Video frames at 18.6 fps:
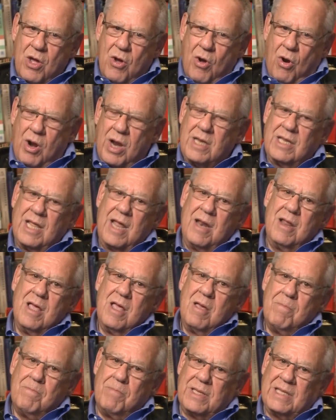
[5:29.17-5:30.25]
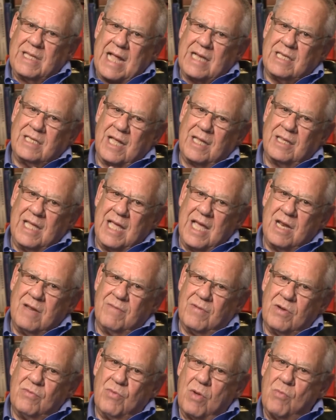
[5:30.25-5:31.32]
All right, then but that's not the end of
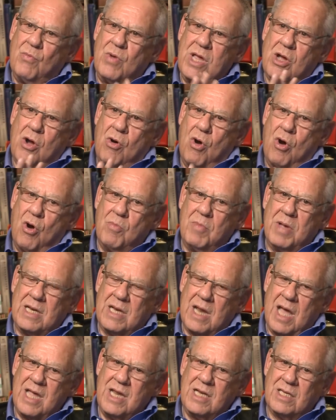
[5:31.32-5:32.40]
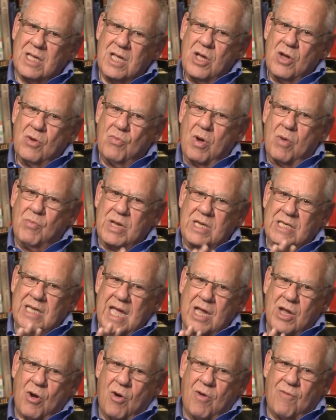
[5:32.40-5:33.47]
it. When we go home at night, when we
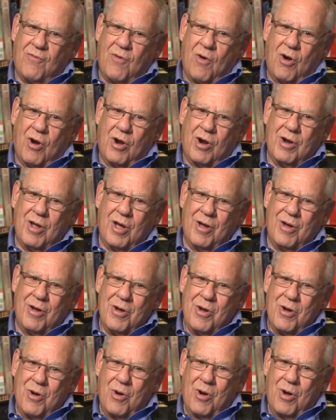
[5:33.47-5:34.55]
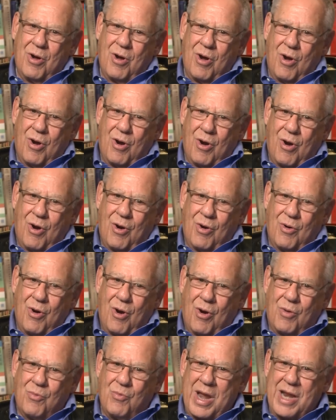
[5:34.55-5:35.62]
take off our, uh, uh, our, our,
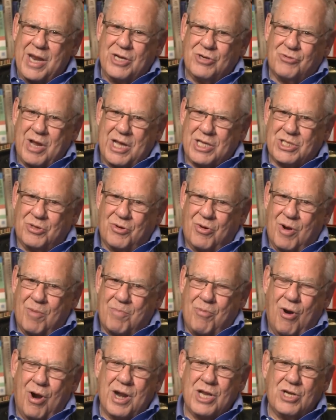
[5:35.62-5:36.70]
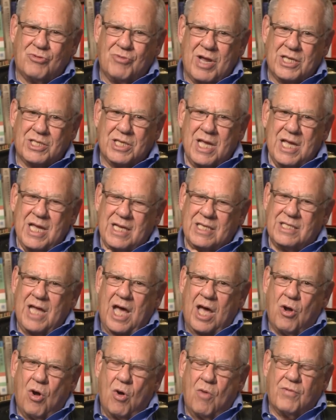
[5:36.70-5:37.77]
our, wedding dress or our party dress, it's
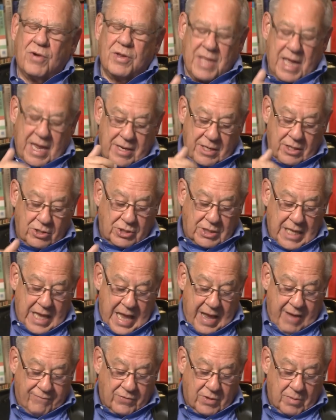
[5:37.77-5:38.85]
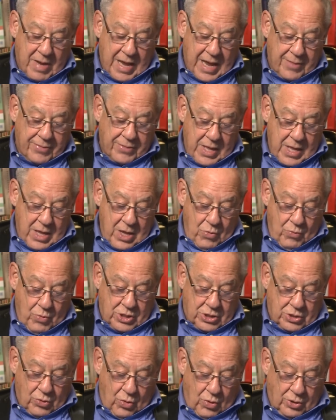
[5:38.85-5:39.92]
not over. Then there's the aftermath,
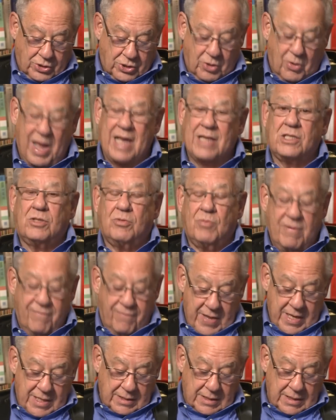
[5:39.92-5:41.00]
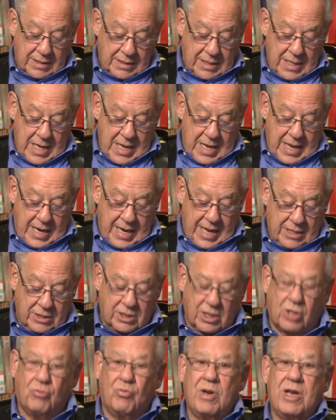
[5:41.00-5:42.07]
which also has three phases. It has
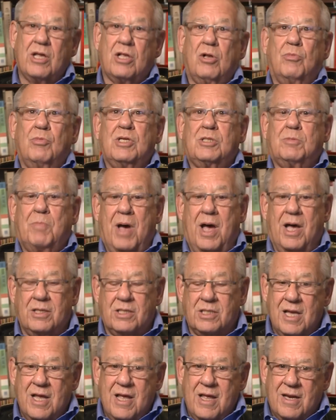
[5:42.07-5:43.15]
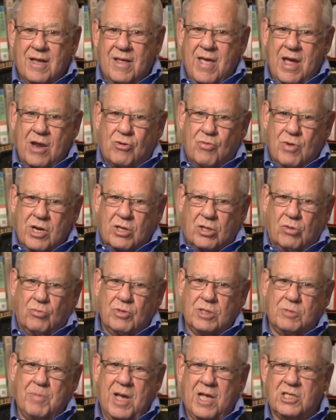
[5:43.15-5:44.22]
the critical response. Now, that critical
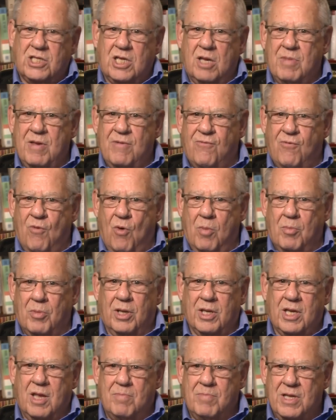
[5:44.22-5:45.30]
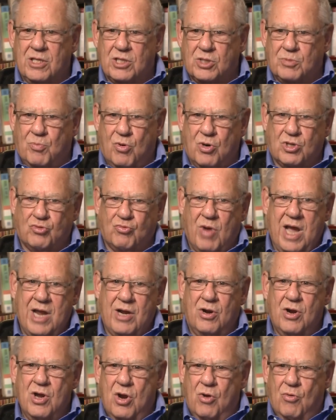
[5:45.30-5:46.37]
response can be formal, it can be the sports
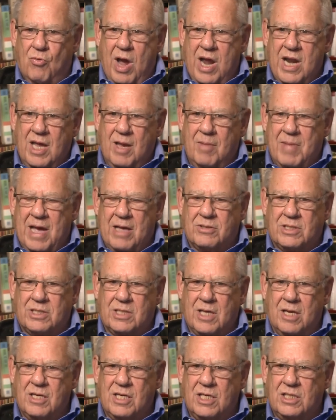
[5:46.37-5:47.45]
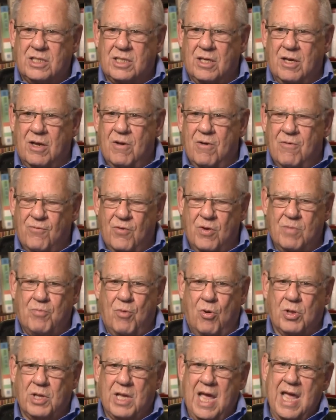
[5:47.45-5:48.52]
writer writing about Sunday's uh,
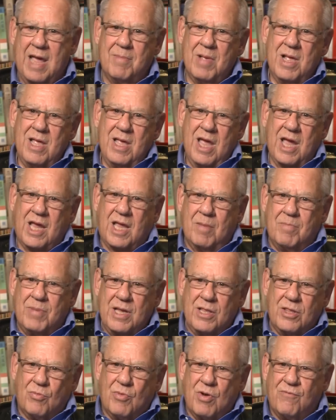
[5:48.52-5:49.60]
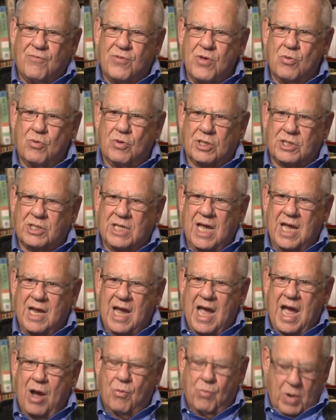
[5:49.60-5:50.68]
football game, it can be the reviewer saying
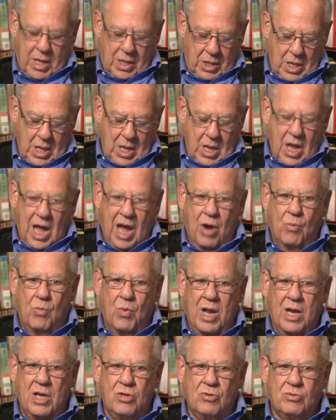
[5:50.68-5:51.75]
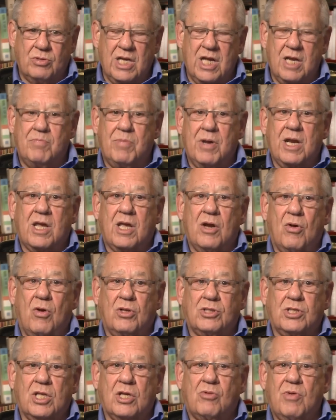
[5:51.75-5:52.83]
how well, how well you did. But it can
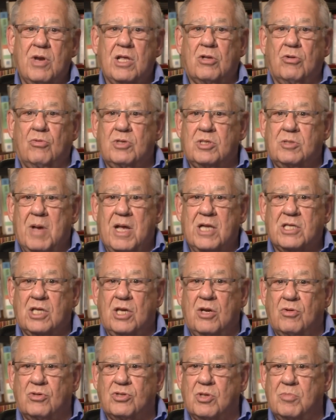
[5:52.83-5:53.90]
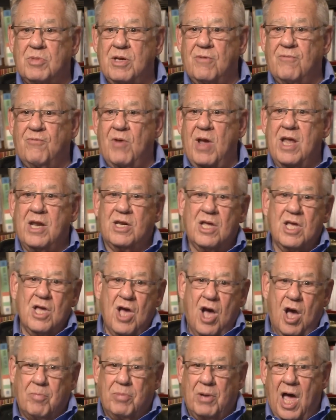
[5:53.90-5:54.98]
also, the critical response can also be your friend,
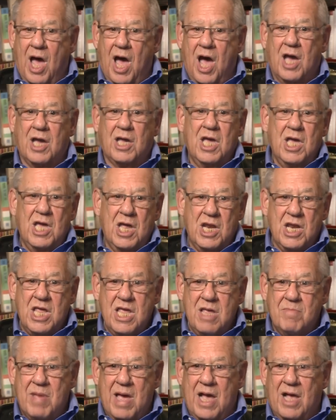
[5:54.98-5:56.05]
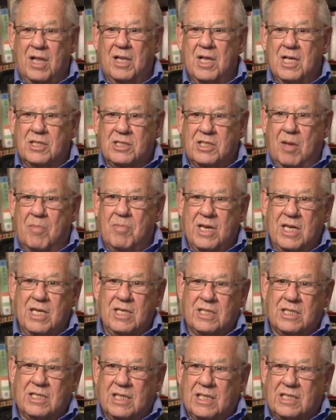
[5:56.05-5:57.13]
a blog, an email,
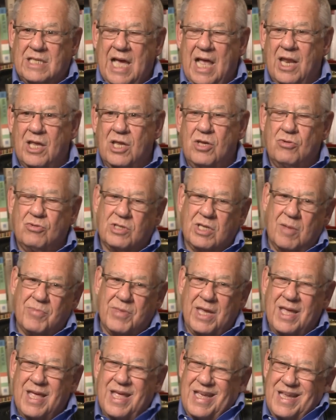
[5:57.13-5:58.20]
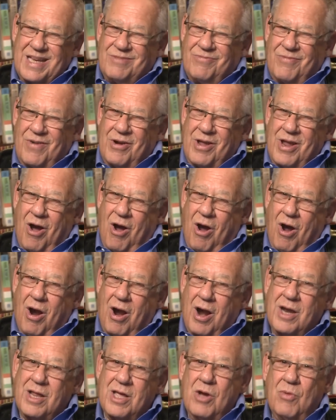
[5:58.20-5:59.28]
somebody's uh, telling you something. It's very
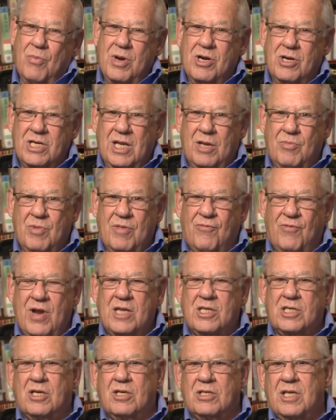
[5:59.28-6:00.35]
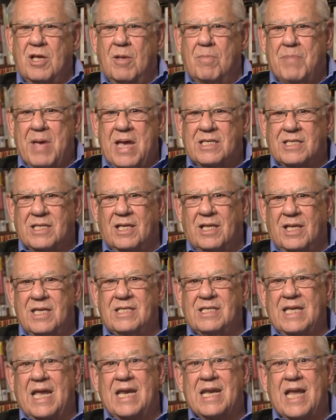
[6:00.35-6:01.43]
hard when you're dealing with friends friends because they'll basically say